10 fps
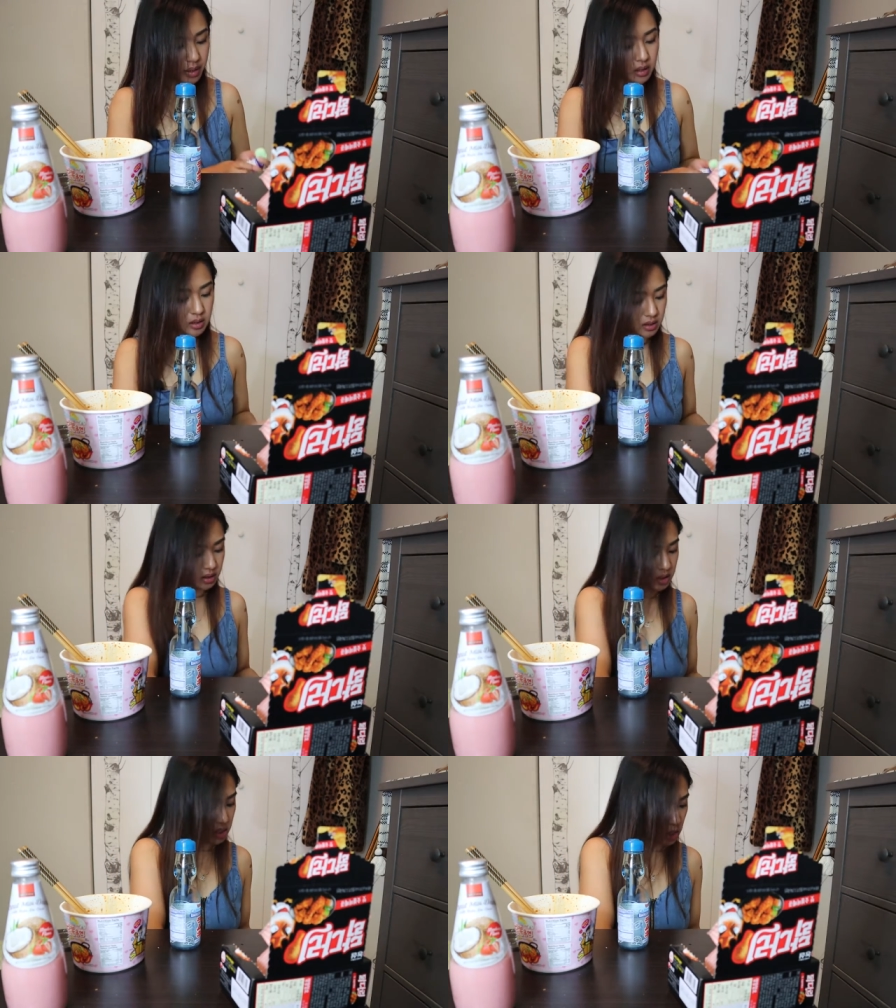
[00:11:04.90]

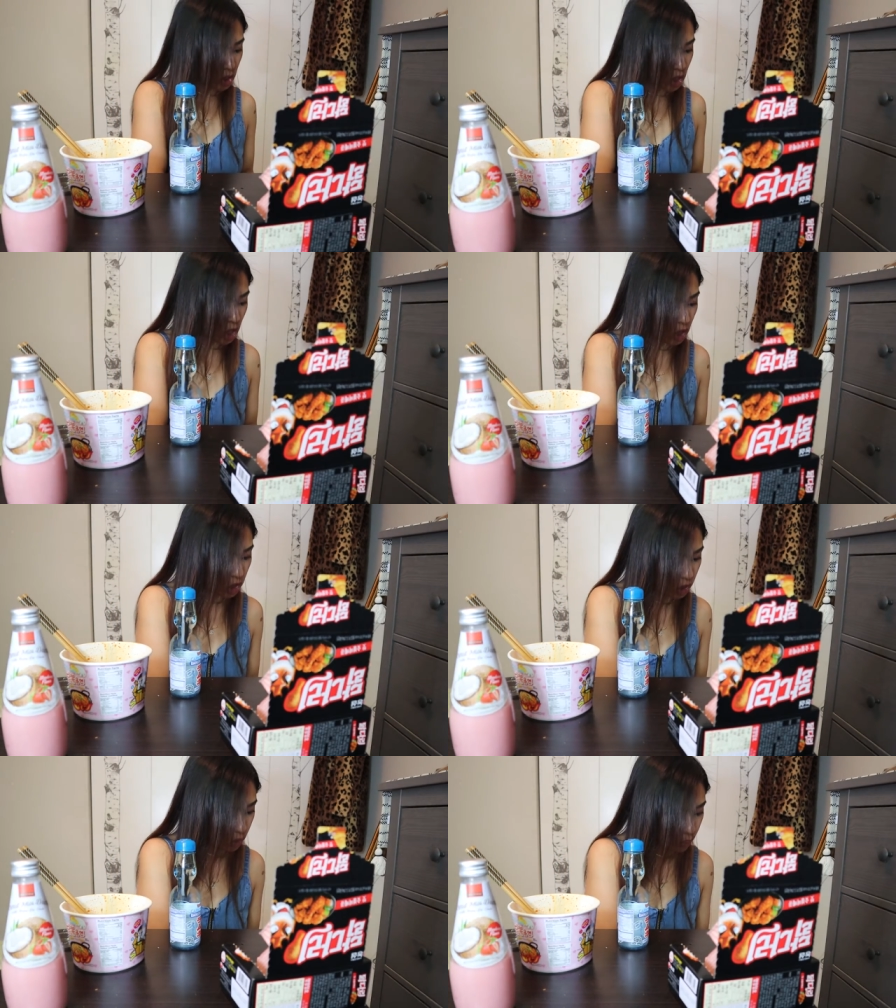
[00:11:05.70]
part
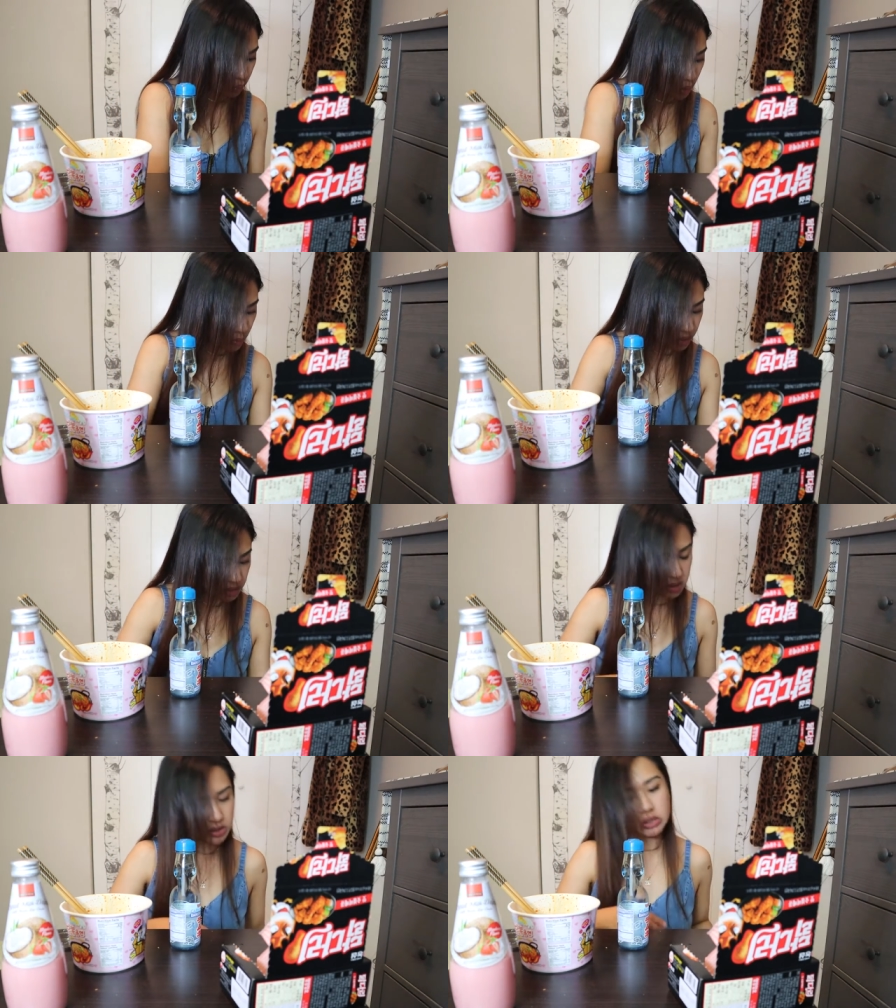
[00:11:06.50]
and throw
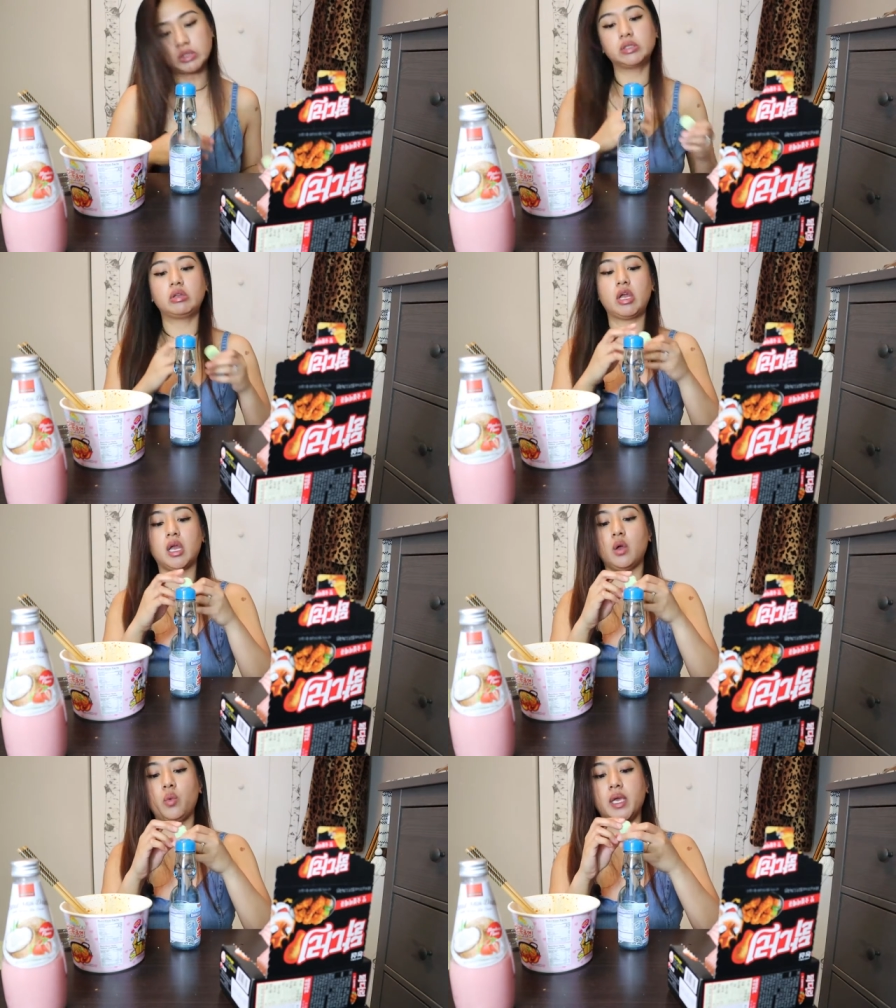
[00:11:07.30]
it
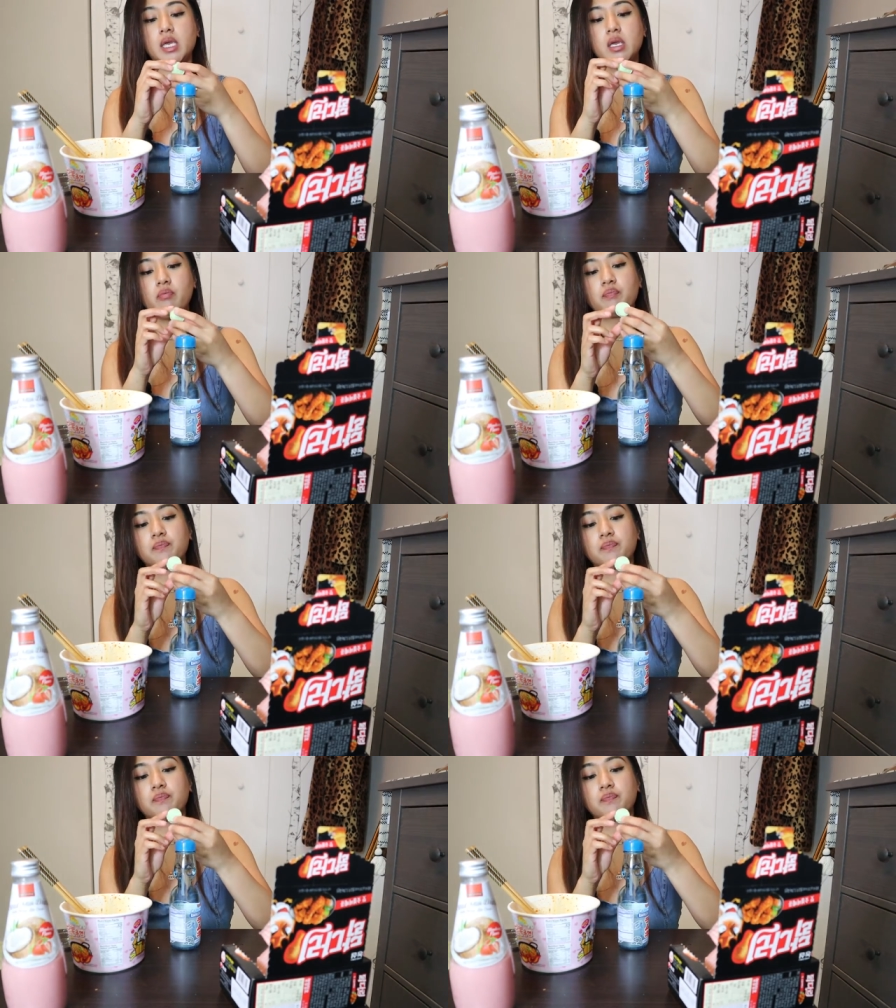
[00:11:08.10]
away.